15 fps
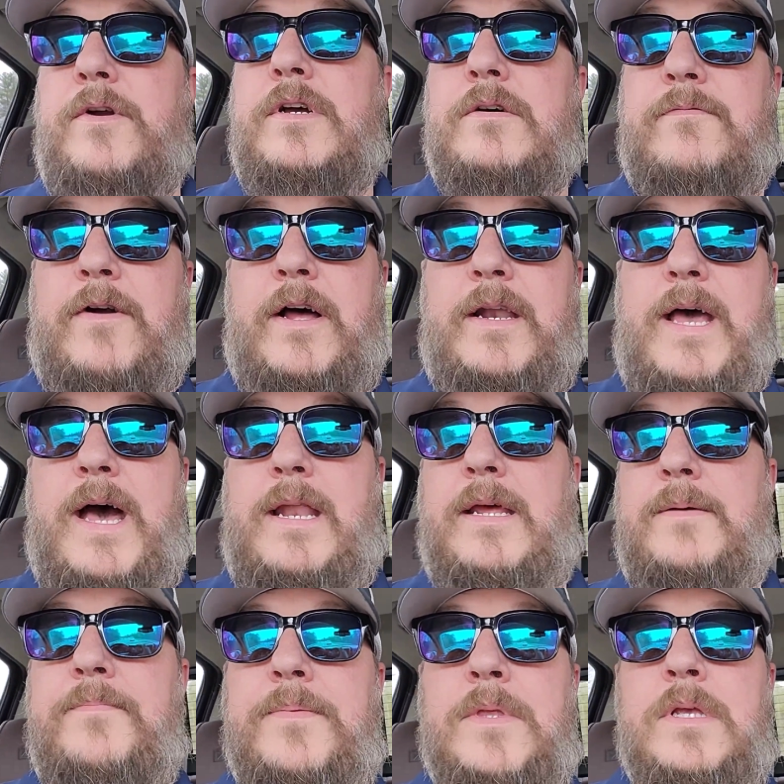run at
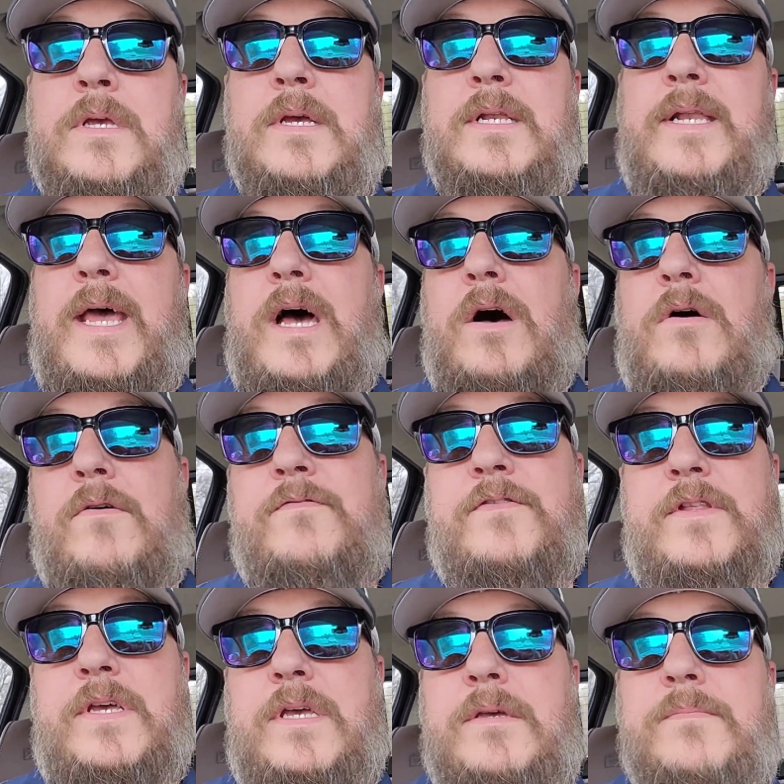it. Now,
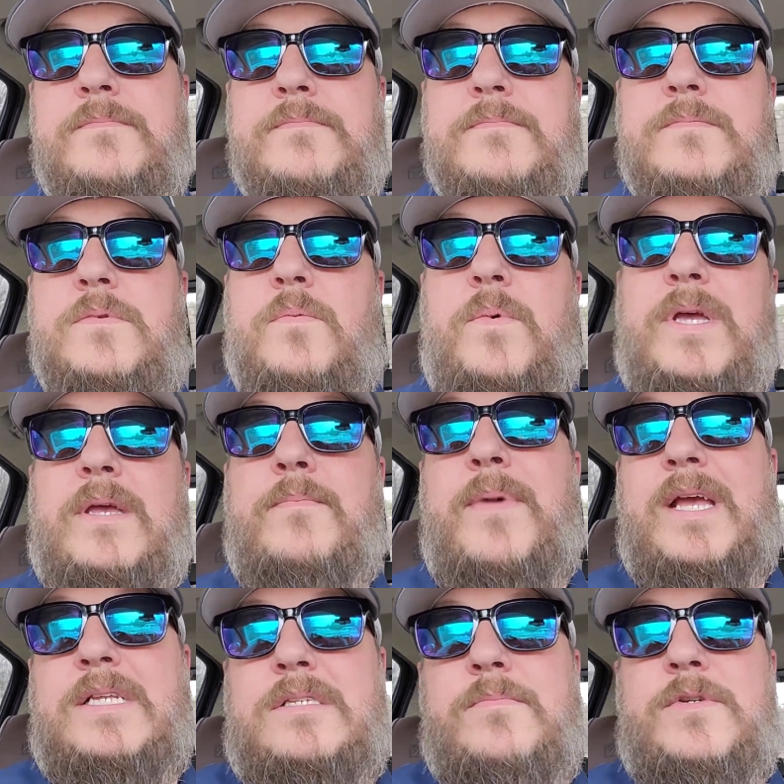hopefully we can
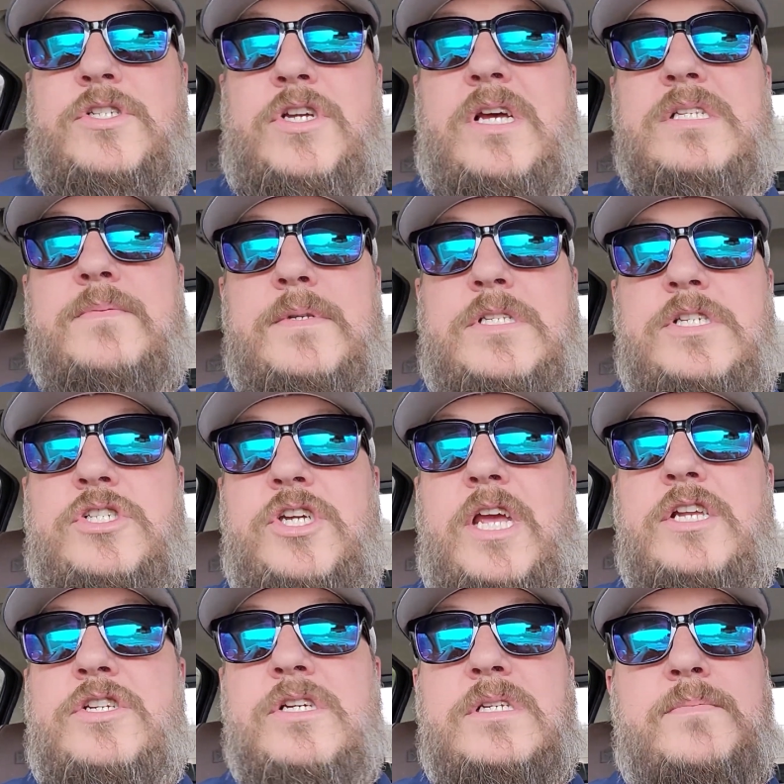make some adjustments and
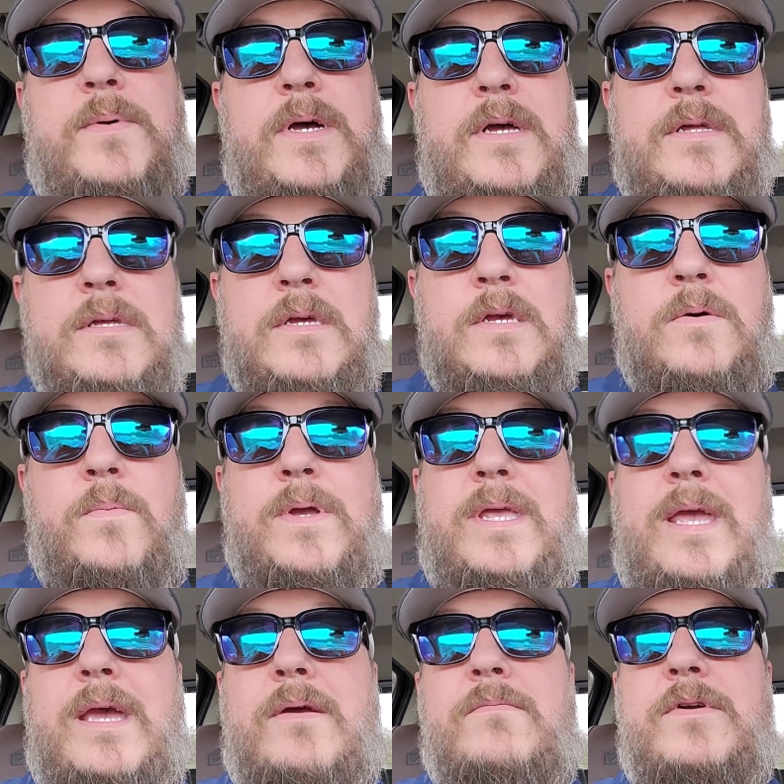changes, but we
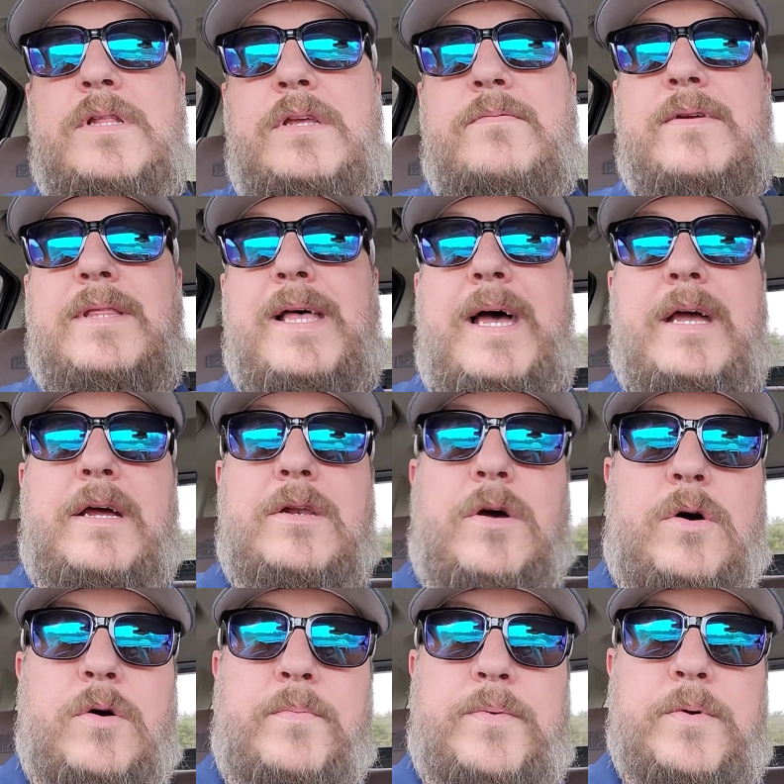can't really rely on
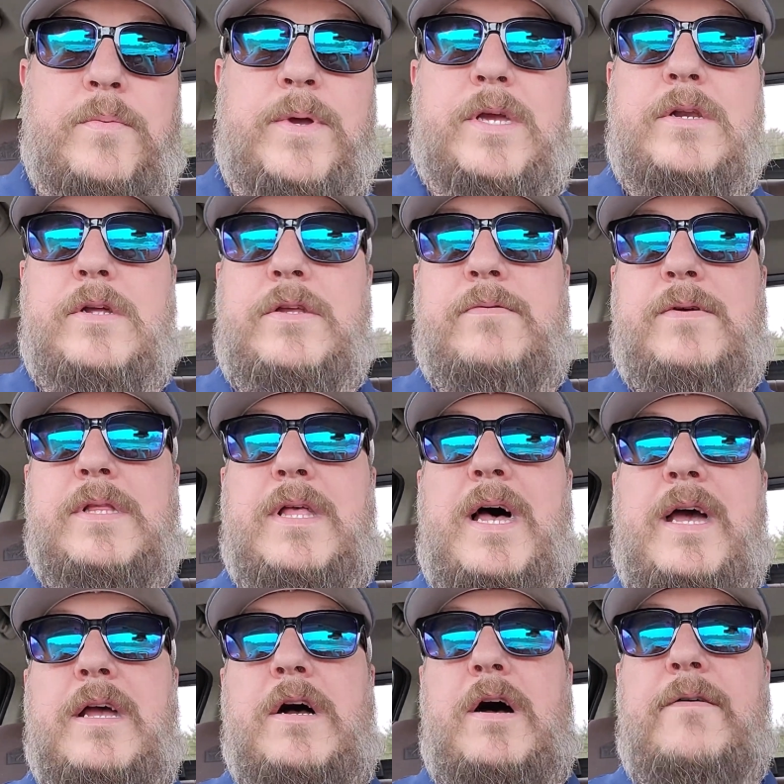hope. We can only
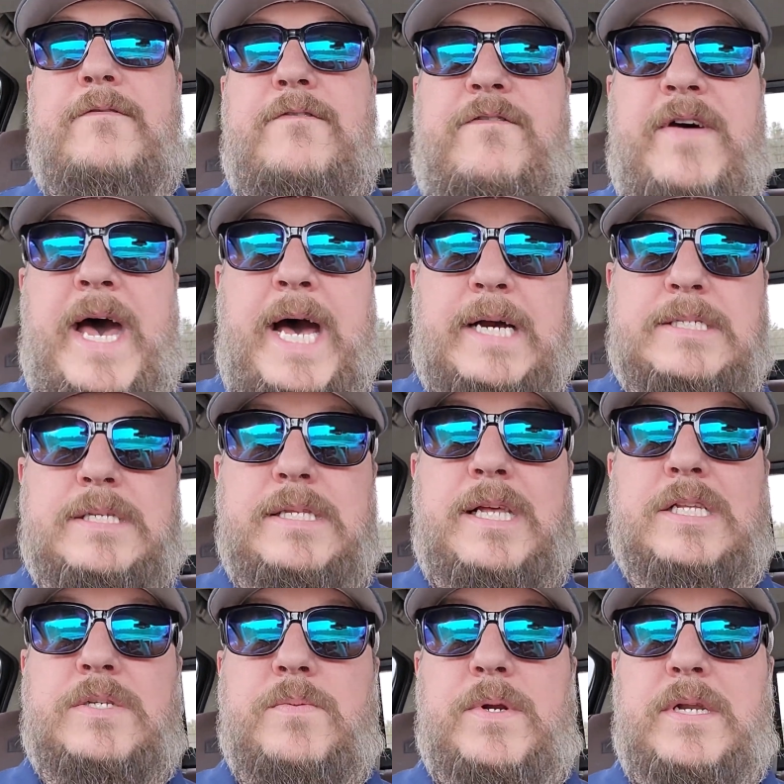rely on facts. And
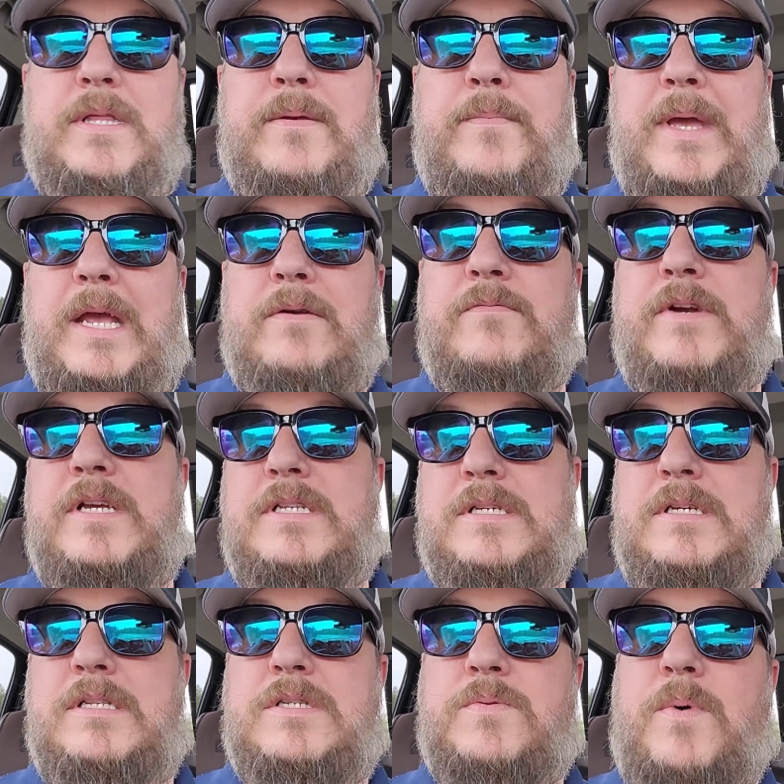that's one of the main
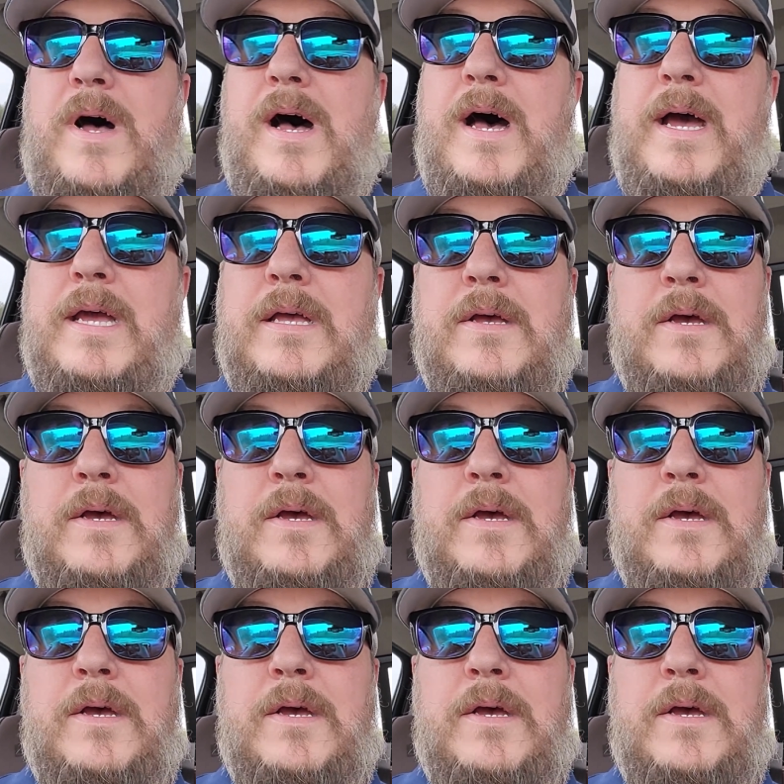reasons why,